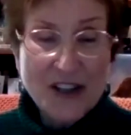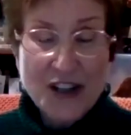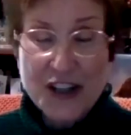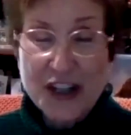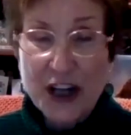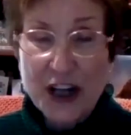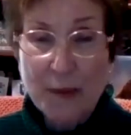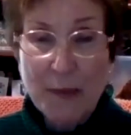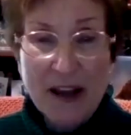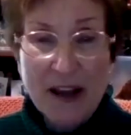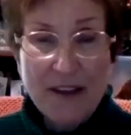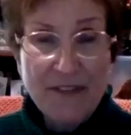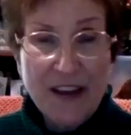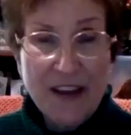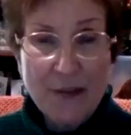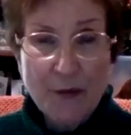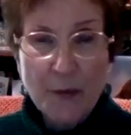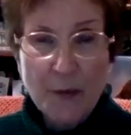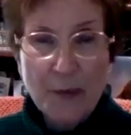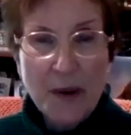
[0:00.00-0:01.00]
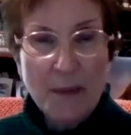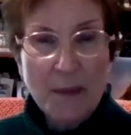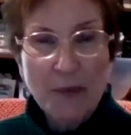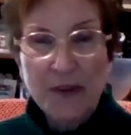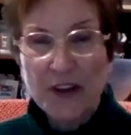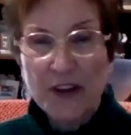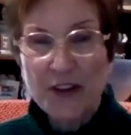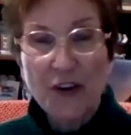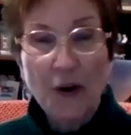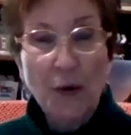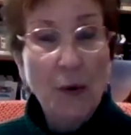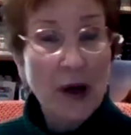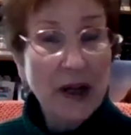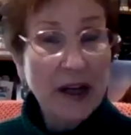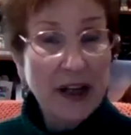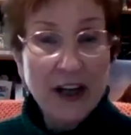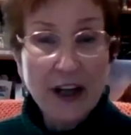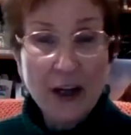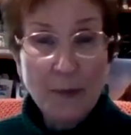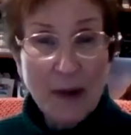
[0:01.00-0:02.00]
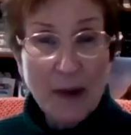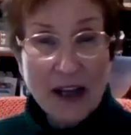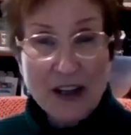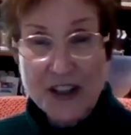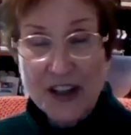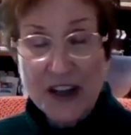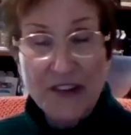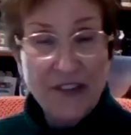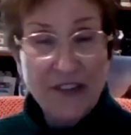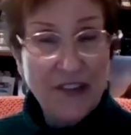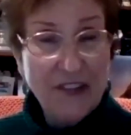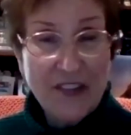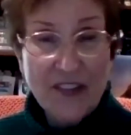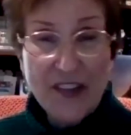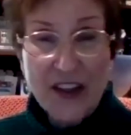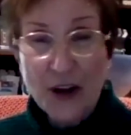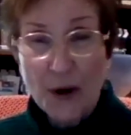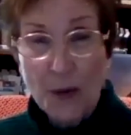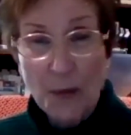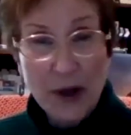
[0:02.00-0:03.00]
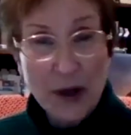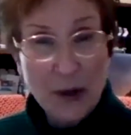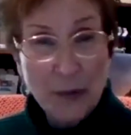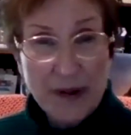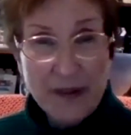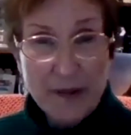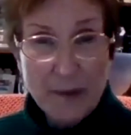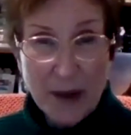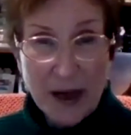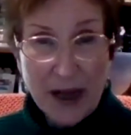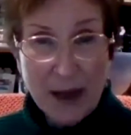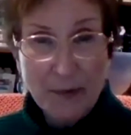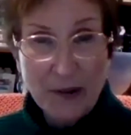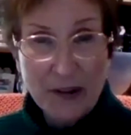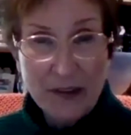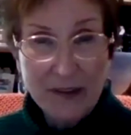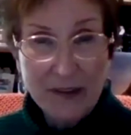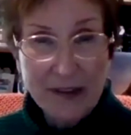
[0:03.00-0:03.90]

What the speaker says: share my faith with people that don't want to hear about Jesus and they don't want to read the Bible?